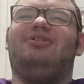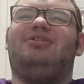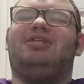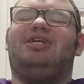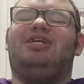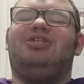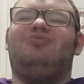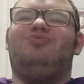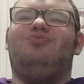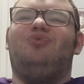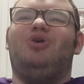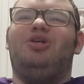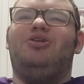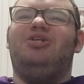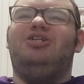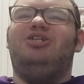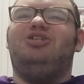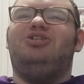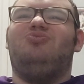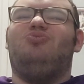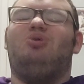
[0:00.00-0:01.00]
like it really
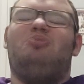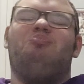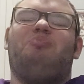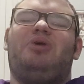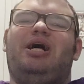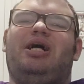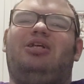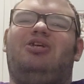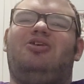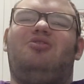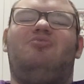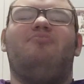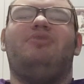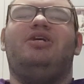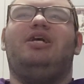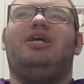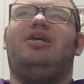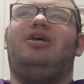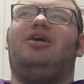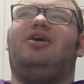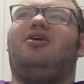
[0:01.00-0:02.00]
just went back to the
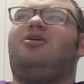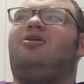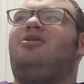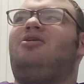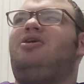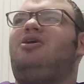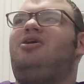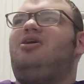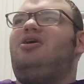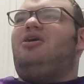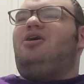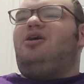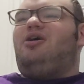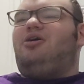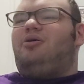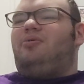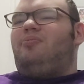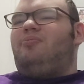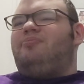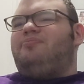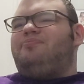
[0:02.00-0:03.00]
beginning.
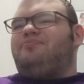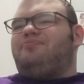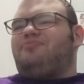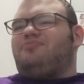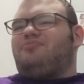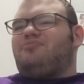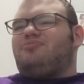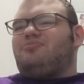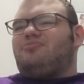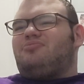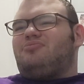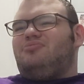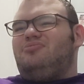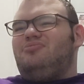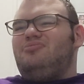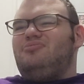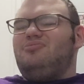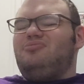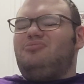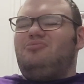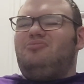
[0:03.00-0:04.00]
Um,
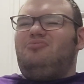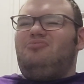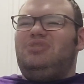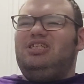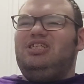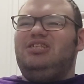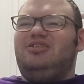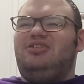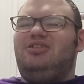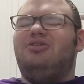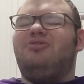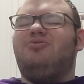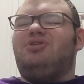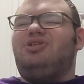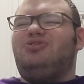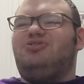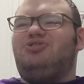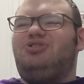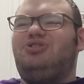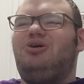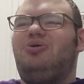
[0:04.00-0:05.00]
because you're
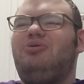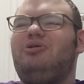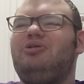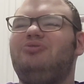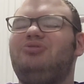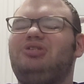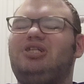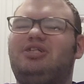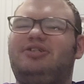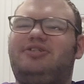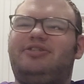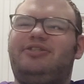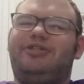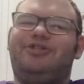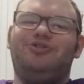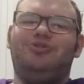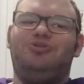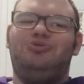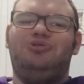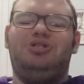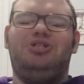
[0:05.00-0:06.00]
so used to this
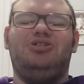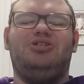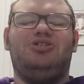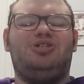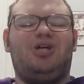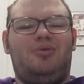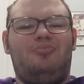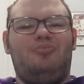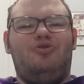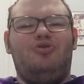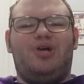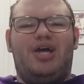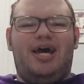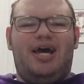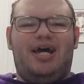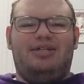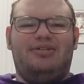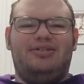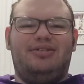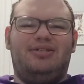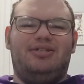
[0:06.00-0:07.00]
huge ensemble
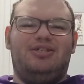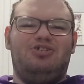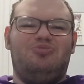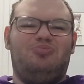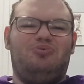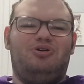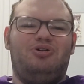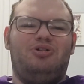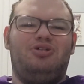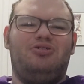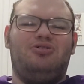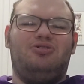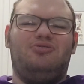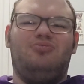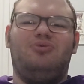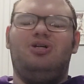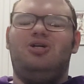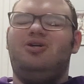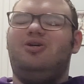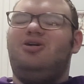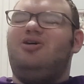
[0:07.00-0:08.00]
cast at this point,
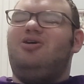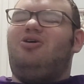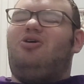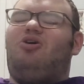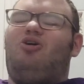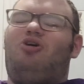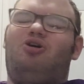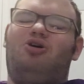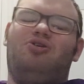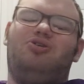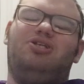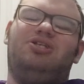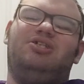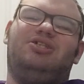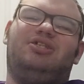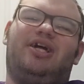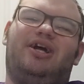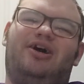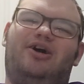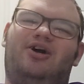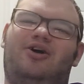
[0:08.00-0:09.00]
all these
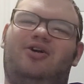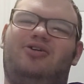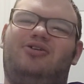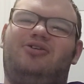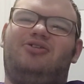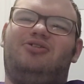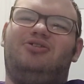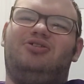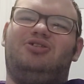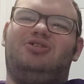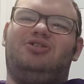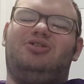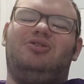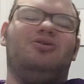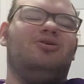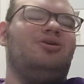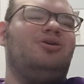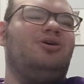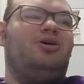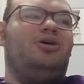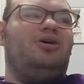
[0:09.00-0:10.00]
characters, and
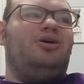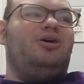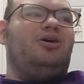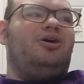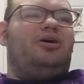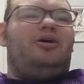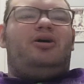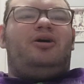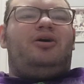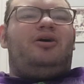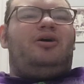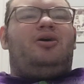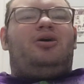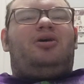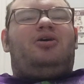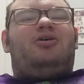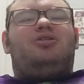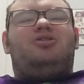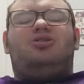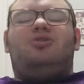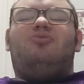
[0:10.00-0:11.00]

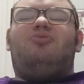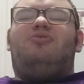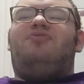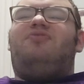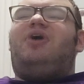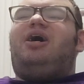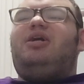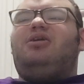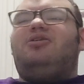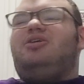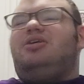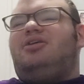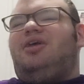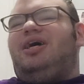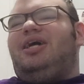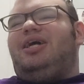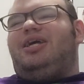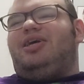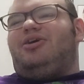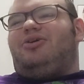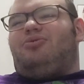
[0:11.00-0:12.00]
so to finally
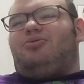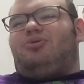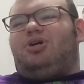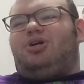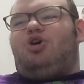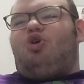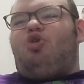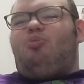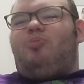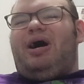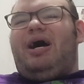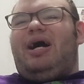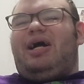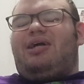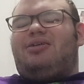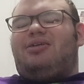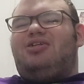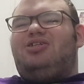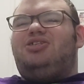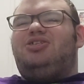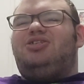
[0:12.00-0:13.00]
like go back
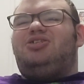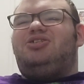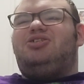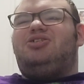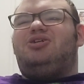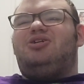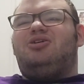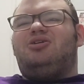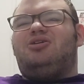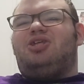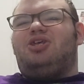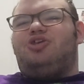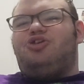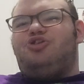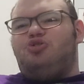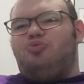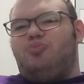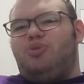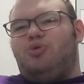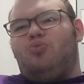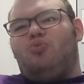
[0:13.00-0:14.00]
to just the
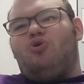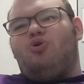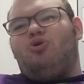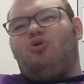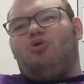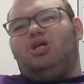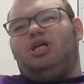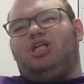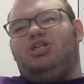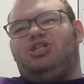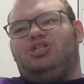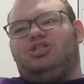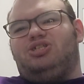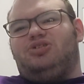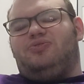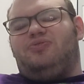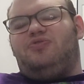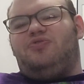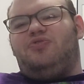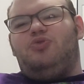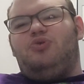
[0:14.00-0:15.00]
human world and just a
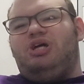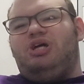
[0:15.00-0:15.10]
few